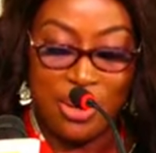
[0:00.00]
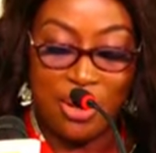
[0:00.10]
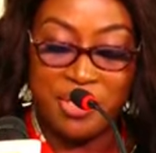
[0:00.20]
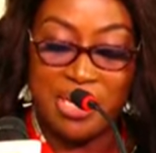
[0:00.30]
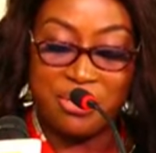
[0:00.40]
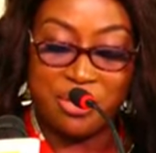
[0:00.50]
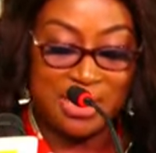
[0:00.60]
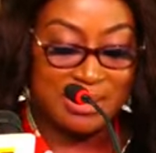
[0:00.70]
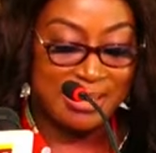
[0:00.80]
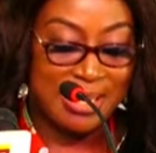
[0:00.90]
of the
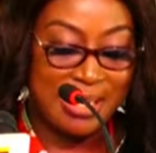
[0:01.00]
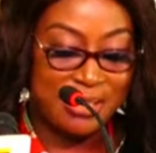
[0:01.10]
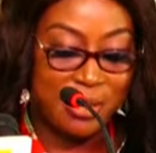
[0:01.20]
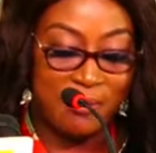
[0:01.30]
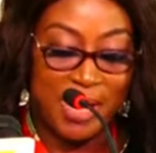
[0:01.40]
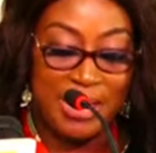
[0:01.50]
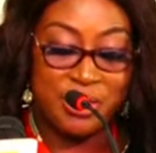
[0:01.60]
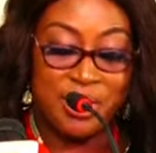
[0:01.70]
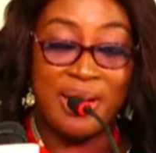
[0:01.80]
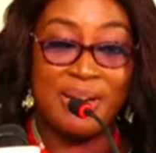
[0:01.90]
Nigerian Society of
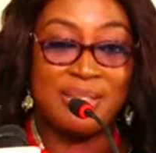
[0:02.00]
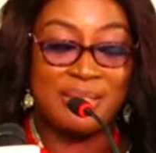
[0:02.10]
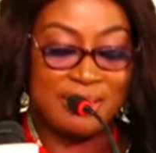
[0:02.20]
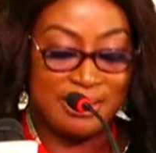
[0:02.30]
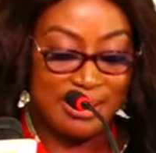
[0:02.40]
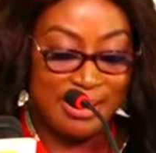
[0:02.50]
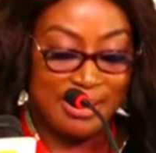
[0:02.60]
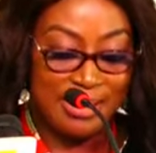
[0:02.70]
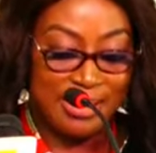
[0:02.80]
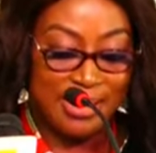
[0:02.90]
Engineers,
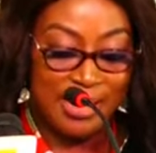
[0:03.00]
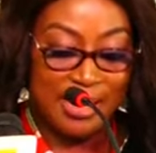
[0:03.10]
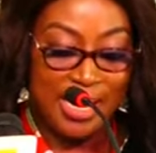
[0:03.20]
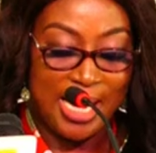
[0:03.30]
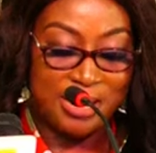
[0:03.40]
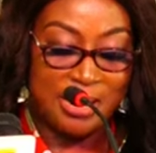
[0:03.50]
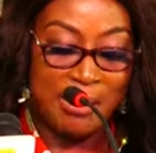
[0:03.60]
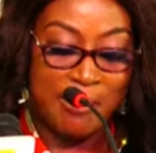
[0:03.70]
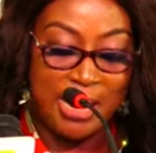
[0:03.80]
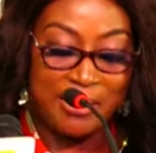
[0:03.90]

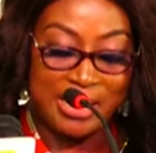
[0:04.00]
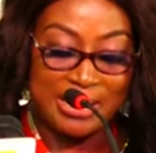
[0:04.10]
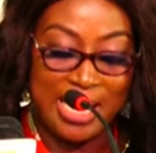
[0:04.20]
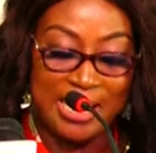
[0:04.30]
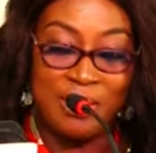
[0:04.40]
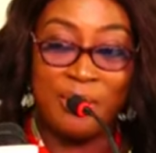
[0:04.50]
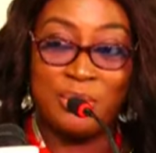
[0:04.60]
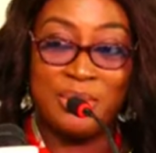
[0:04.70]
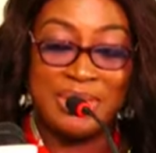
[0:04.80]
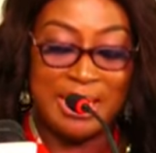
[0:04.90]
Engineer Margaret Aina
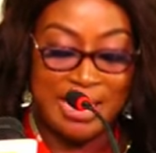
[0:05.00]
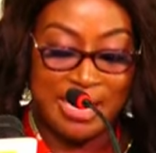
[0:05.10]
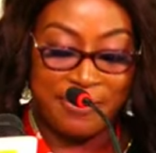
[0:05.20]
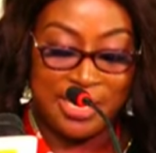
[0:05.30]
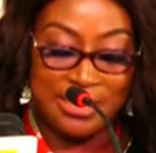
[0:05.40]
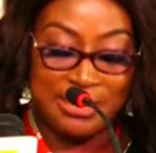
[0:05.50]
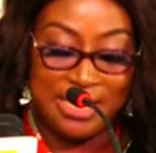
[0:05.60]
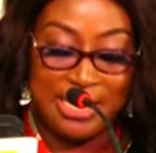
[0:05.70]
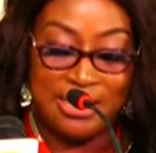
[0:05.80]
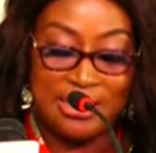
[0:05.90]
Oguntala
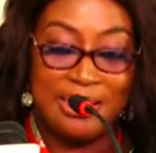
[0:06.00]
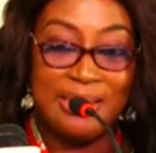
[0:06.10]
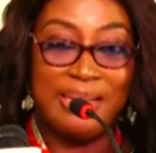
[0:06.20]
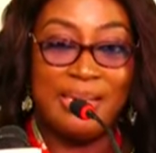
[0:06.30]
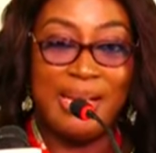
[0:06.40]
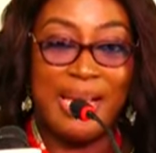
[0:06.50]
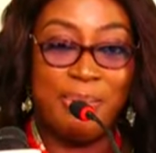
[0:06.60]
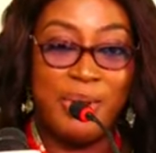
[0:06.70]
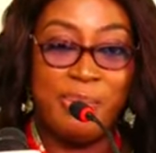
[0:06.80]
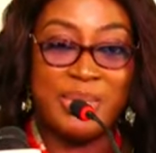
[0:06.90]
FNSC,
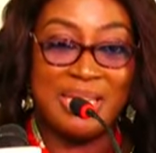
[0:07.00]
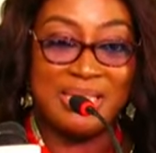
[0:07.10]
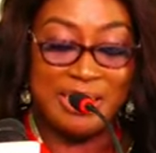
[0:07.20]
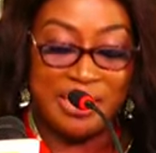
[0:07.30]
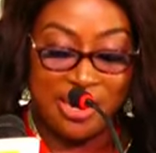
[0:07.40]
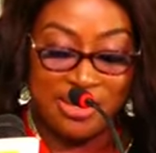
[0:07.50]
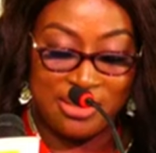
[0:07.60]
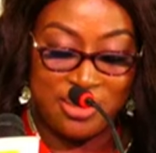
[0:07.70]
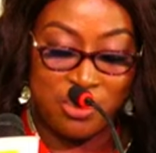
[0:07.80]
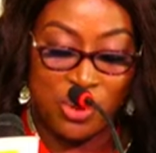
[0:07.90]
ably represented here
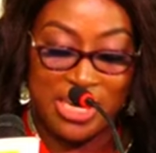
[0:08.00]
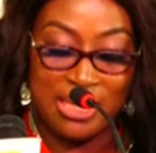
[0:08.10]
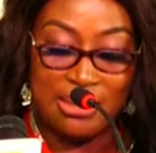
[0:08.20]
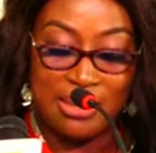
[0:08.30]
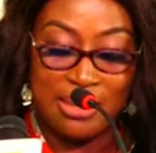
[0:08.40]
this morning